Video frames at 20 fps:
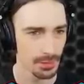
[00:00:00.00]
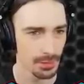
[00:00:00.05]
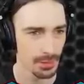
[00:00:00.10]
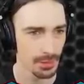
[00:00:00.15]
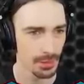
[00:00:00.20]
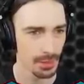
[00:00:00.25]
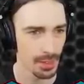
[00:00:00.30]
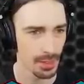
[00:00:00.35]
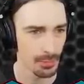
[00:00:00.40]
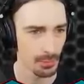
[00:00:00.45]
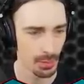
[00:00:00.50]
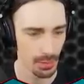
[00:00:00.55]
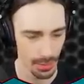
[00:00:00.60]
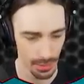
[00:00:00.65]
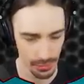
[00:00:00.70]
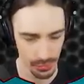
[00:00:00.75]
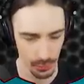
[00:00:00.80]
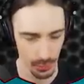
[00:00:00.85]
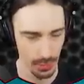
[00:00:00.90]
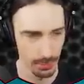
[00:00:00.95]
All right, well,
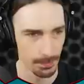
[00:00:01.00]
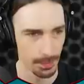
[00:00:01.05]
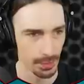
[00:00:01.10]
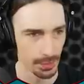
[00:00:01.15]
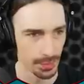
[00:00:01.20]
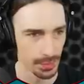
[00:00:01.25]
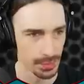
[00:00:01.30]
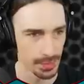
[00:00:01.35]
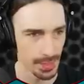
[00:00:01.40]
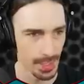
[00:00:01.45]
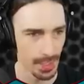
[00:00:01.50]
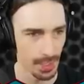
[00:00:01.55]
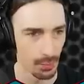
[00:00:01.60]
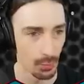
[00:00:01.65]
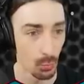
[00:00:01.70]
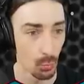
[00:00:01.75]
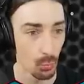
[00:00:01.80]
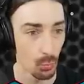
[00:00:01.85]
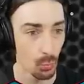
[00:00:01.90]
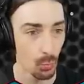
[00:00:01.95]
there's one building down.
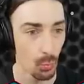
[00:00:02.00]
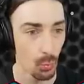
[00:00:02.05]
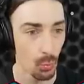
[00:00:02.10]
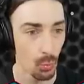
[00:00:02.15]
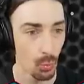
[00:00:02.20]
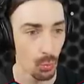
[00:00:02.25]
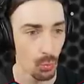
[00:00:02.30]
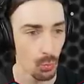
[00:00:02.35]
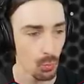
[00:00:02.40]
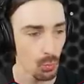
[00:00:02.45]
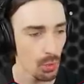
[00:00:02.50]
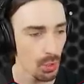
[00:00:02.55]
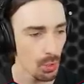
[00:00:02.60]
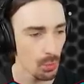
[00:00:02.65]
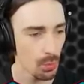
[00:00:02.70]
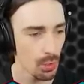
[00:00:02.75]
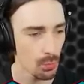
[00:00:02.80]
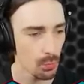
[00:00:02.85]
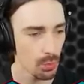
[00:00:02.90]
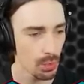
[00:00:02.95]
Whoa,
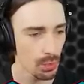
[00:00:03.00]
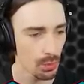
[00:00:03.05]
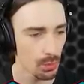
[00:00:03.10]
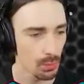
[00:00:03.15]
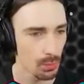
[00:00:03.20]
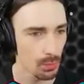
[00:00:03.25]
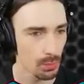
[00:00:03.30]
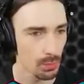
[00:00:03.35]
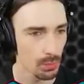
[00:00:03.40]
whoa, whoa.